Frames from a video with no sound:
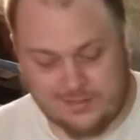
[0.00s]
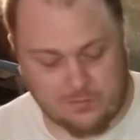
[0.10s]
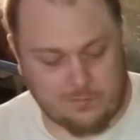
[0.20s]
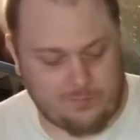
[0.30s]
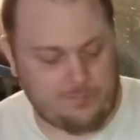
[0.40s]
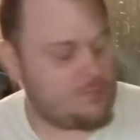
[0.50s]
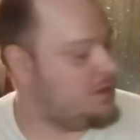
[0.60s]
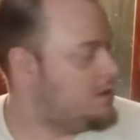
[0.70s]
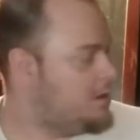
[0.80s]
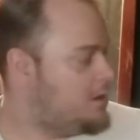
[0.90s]
were,
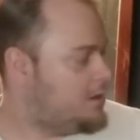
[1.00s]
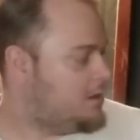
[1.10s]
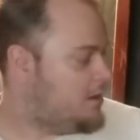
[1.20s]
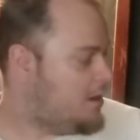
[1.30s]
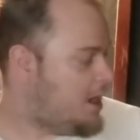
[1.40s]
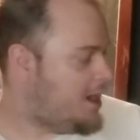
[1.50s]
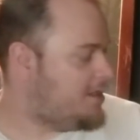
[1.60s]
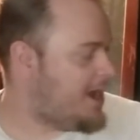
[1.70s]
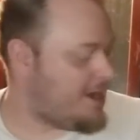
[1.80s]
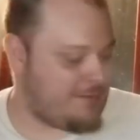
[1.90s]
I,
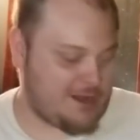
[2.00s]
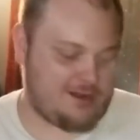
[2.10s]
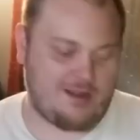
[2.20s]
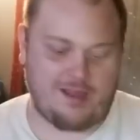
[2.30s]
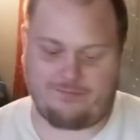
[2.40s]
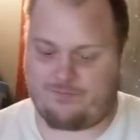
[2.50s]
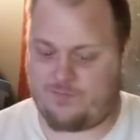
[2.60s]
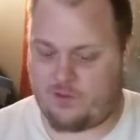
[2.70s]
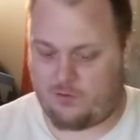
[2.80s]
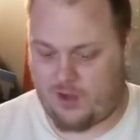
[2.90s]
no, I'm not,
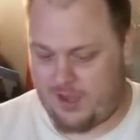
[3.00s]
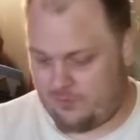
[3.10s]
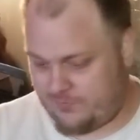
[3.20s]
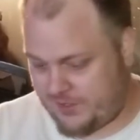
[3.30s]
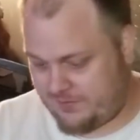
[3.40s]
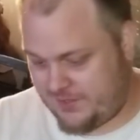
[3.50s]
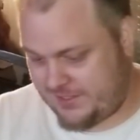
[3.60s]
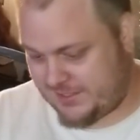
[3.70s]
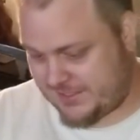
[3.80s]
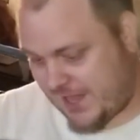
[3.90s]
not don't, I don't think
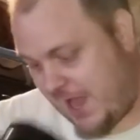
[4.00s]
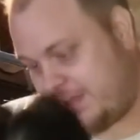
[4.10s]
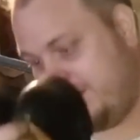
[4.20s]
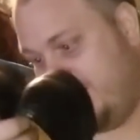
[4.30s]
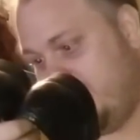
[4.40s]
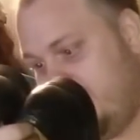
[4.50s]
these exactly.